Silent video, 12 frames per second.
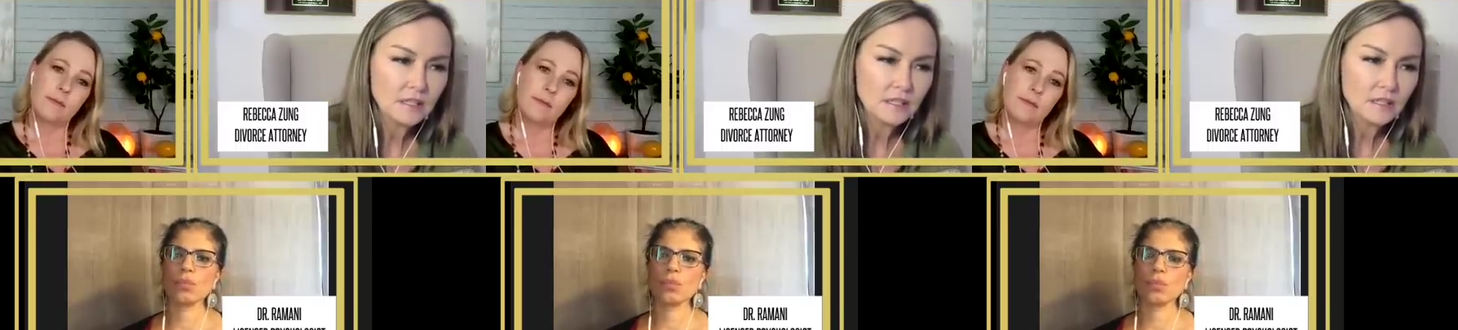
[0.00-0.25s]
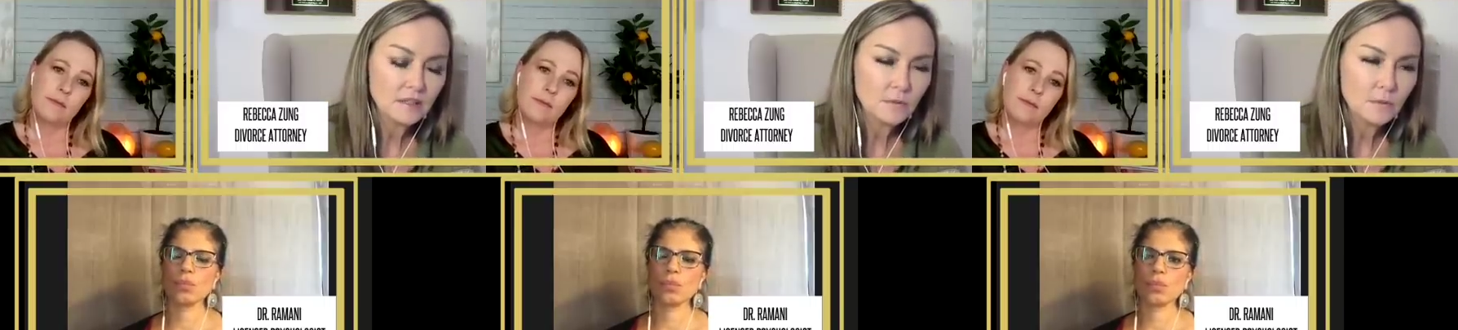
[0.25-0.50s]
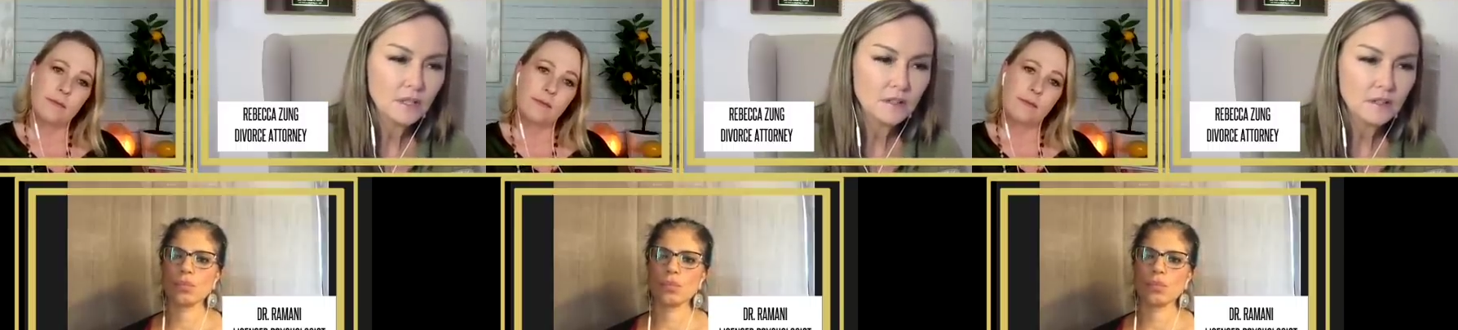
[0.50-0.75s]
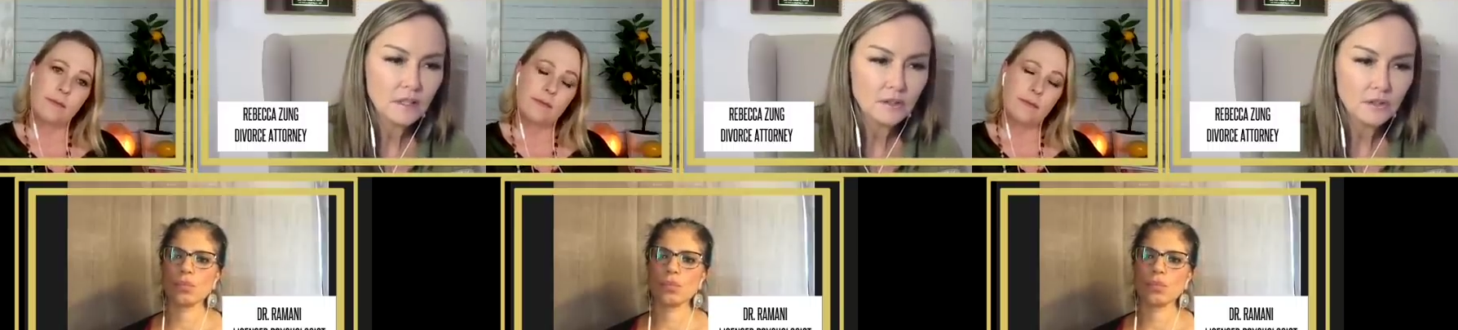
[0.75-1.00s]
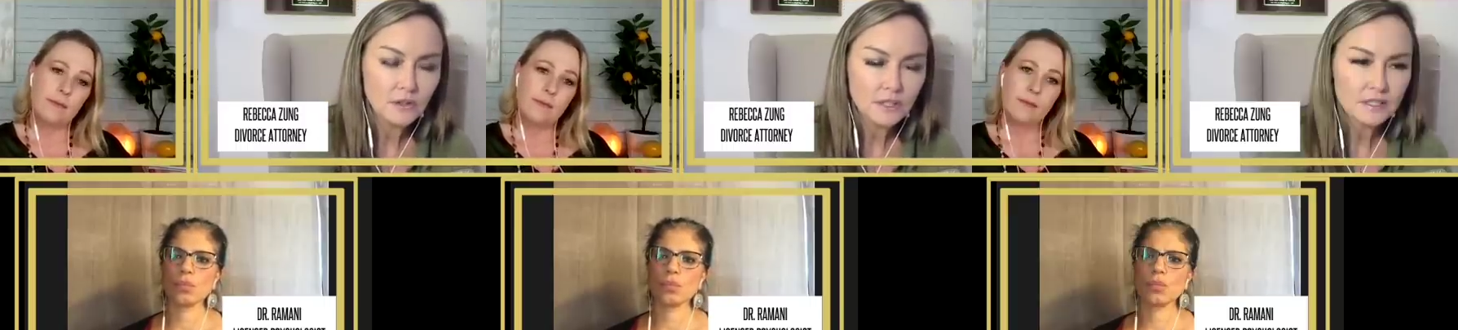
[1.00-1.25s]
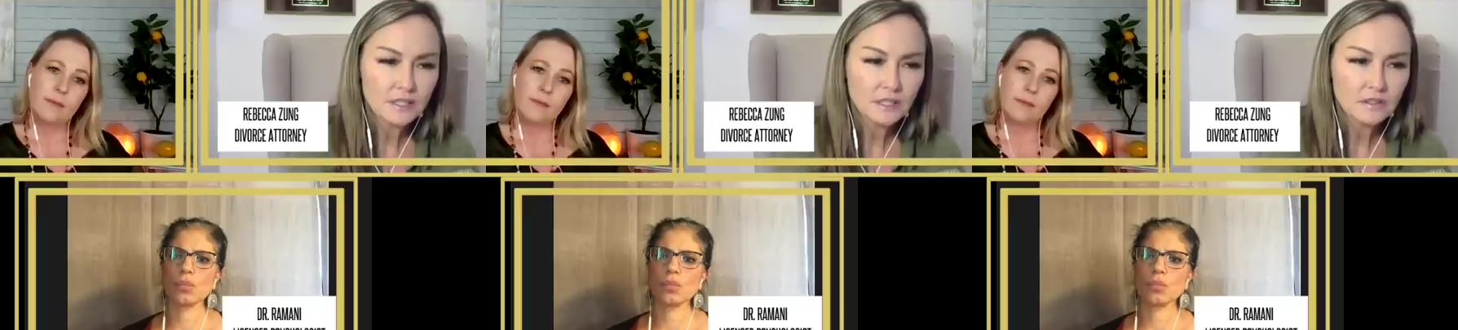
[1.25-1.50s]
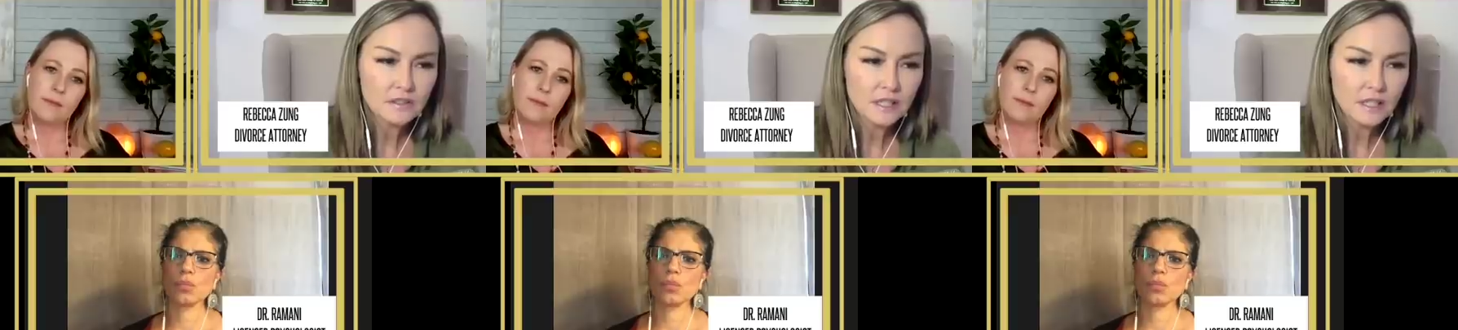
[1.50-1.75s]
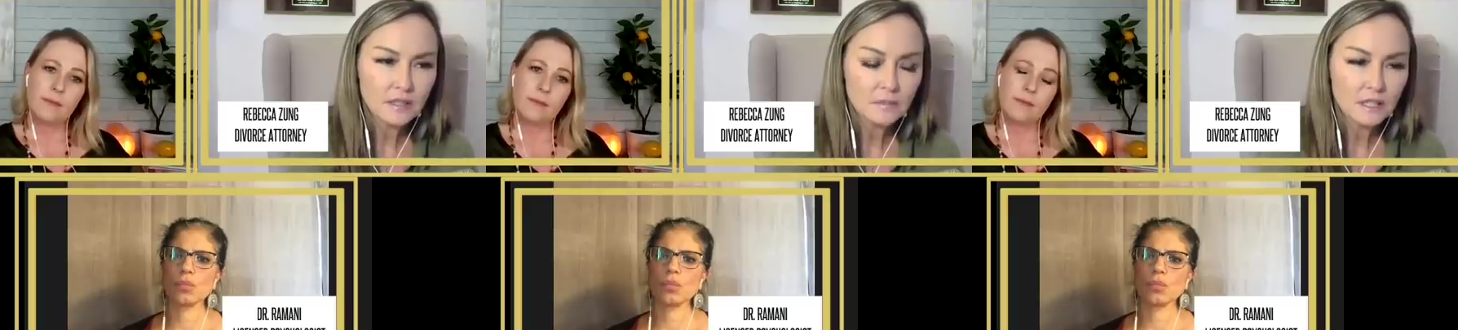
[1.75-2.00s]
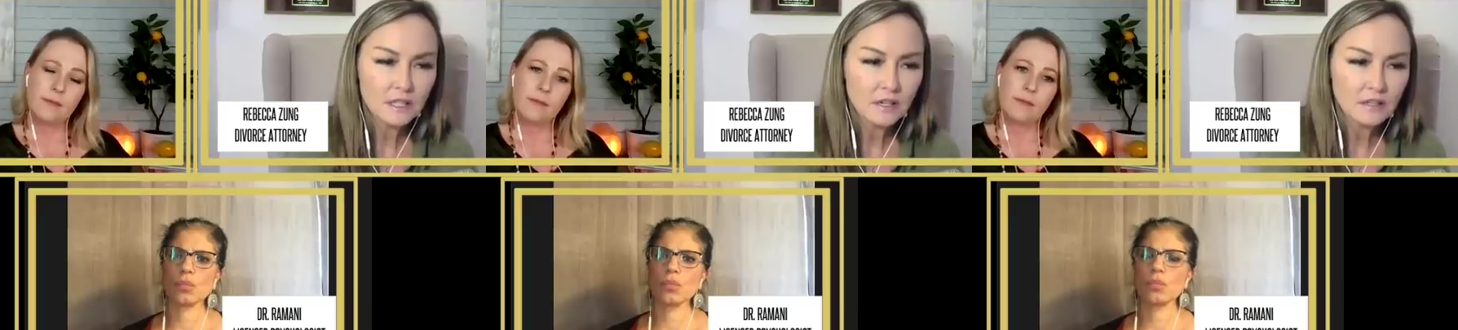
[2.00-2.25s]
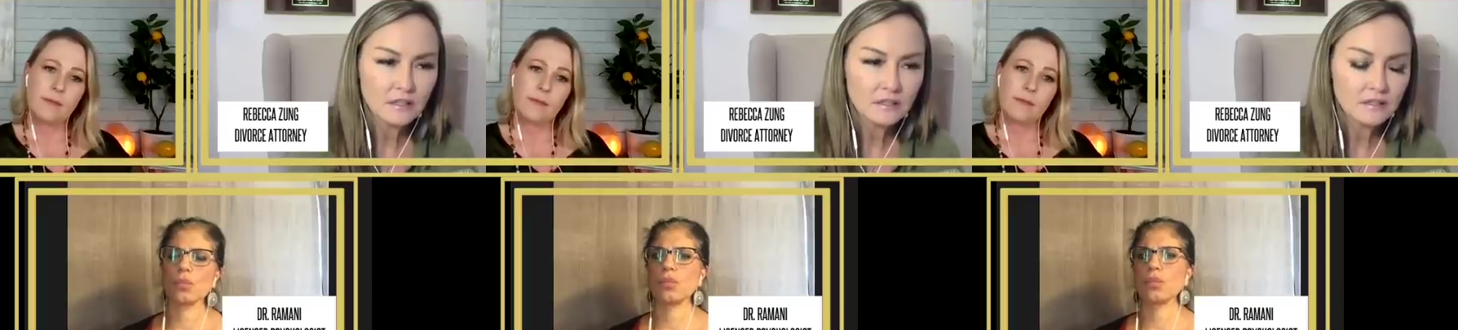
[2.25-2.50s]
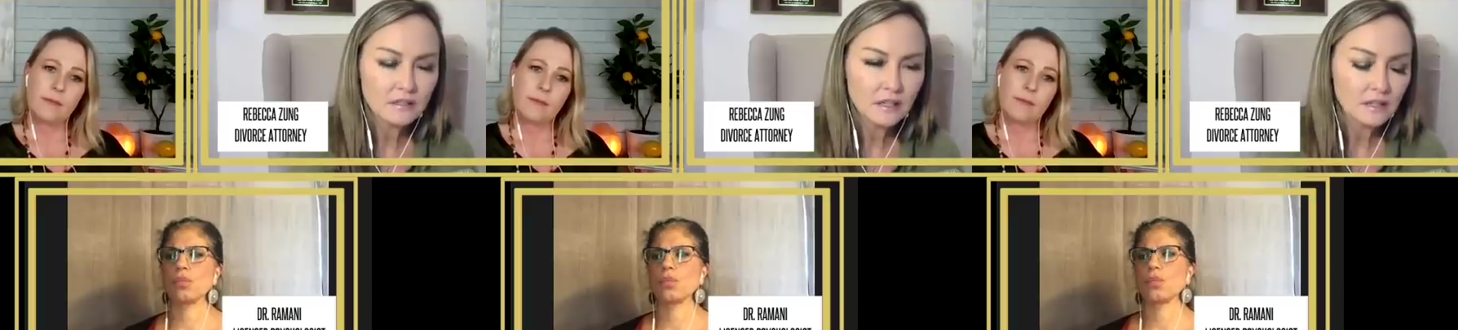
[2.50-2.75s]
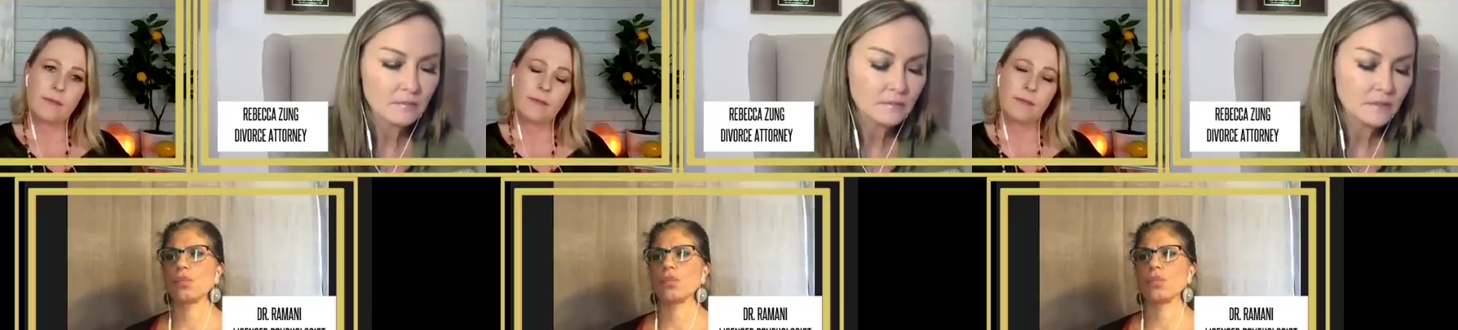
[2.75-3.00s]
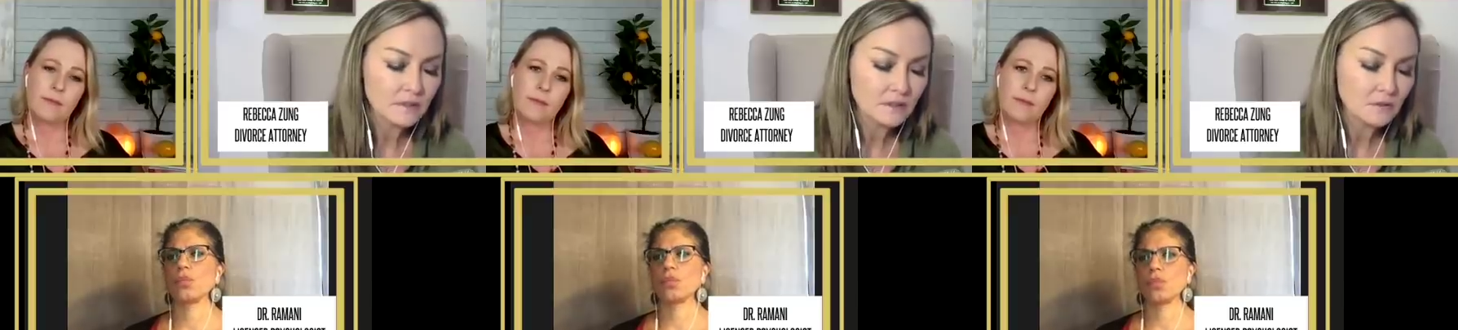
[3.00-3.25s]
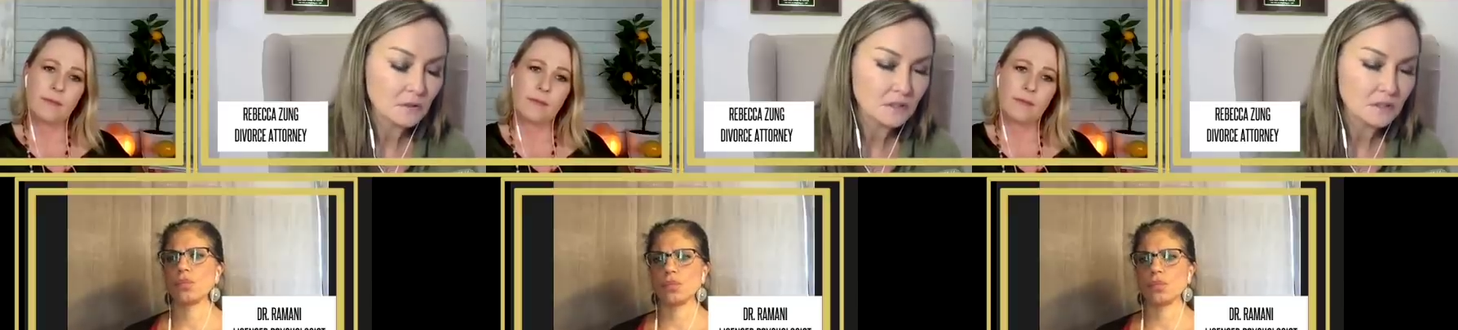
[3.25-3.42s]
Speaker 1: if one of the other things that you did, because um, if you